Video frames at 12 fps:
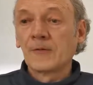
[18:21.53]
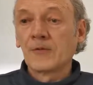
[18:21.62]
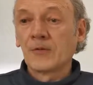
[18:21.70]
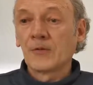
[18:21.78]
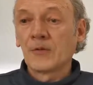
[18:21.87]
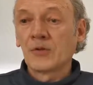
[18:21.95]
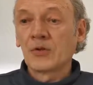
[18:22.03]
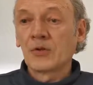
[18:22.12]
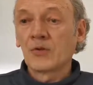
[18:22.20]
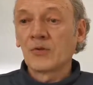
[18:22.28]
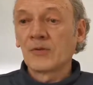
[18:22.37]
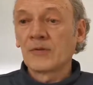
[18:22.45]
So that
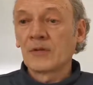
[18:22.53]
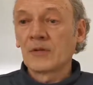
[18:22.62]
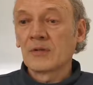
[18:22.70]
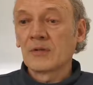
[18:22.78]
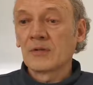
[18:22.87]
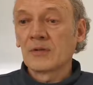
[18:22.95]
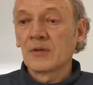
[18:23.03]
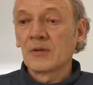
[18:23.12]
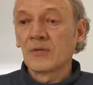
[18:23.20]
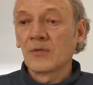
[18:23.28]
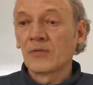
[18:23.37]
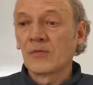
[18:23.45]
shows that
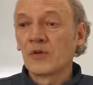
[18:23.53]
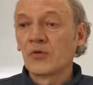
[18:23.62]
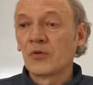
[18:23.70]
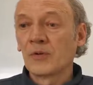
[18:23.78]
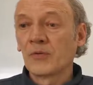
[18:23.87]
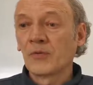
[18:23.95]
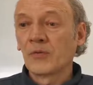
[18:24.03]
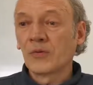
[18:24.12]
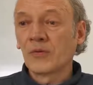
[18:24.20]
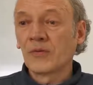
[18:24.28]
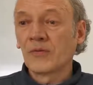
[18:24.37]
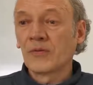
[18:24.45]
those renewable
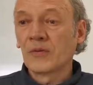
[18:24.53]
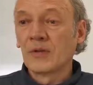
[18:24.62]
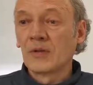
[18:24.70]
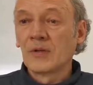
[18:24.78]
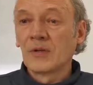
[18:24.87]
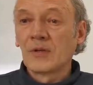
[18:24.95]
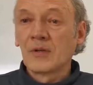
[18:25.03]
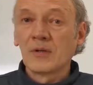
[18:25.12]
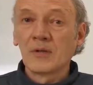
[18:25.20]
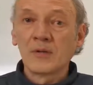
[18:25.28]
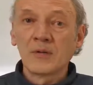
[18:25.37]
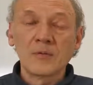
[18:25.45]
sources
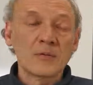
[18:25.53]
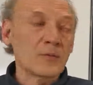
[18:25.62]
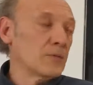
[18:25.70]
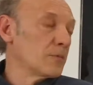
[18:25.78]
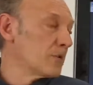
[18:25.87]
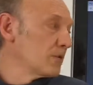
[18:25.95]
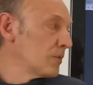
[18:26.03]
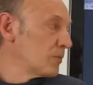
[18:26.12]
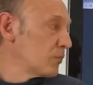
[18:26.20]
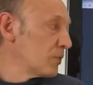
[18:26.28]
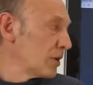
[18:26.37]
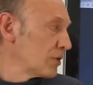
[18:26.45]
with
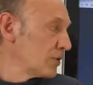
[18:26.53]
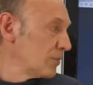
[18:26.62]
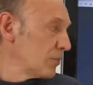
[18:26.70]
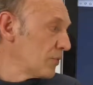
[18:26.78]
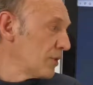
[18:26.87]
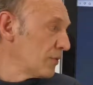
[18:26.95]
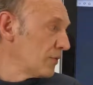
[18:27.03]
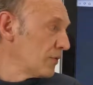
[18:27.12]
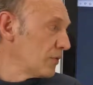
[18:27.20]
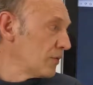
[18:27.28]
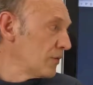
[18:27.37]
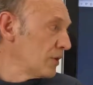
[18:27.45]
production
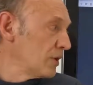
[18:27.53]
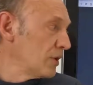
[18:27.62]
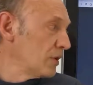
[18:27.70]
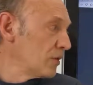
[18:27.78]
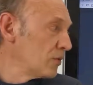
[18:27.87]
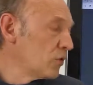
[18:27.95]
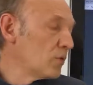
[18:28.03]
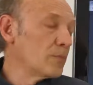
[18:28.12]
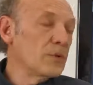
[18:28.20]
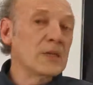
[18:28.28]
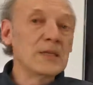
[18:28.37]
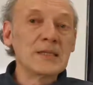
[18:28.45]
prices already
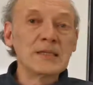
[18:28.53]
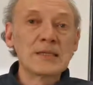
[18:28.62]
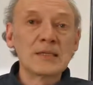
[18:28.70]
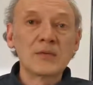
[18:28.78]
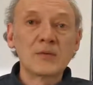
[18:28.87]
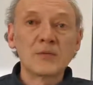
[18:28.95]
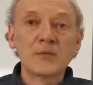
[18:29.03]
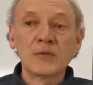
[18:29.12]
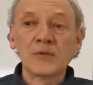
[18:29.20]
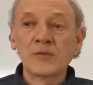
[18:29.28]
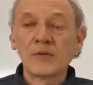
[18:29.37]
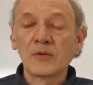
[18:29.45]
compete
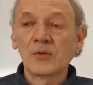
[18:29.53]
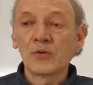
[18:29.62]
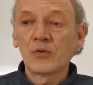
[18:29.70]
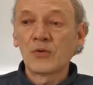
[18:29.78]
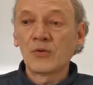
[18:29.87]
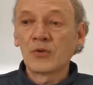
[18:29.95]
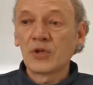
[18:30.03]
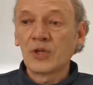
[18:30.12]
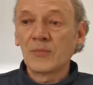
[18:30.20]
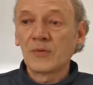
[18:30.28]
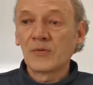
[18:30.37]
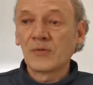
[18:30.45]
with current
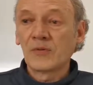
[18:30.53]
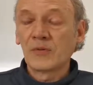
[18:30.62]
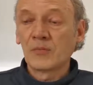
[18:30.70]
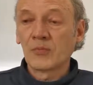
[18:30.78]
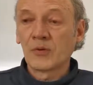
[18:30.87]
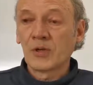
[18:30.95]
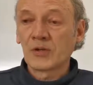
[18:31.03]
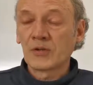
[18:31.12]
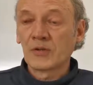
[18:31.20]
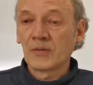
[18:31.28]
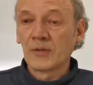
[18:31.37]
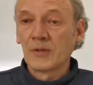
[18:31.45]
cheapest
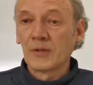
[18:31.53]
production